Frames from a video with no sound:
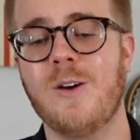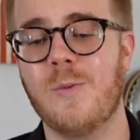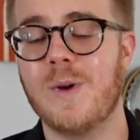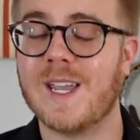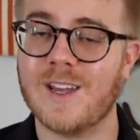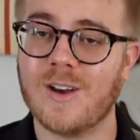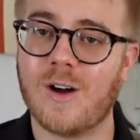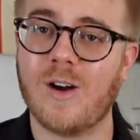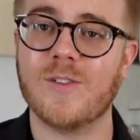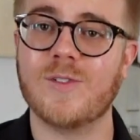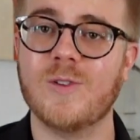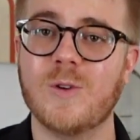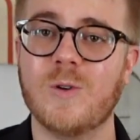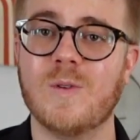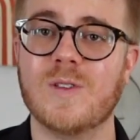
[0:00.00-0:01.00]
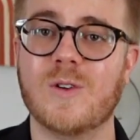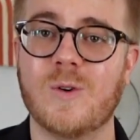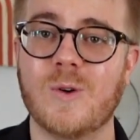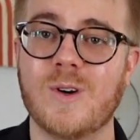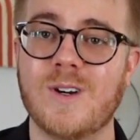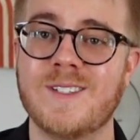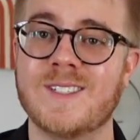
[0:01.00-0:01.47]
We can also do it with
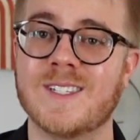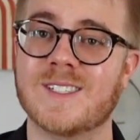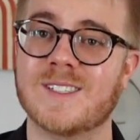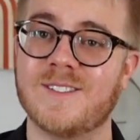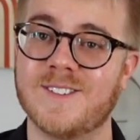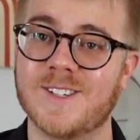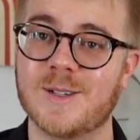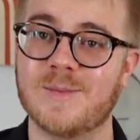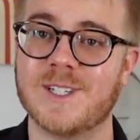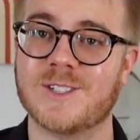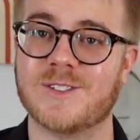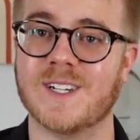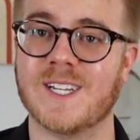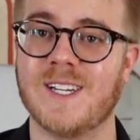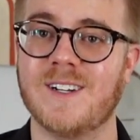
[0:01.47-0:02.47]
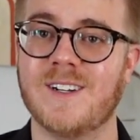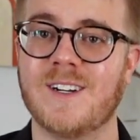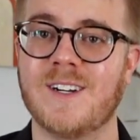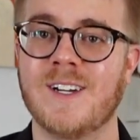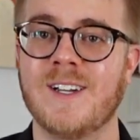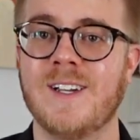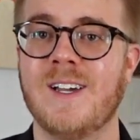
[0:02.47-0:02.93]
chords. It's a little bit trickier.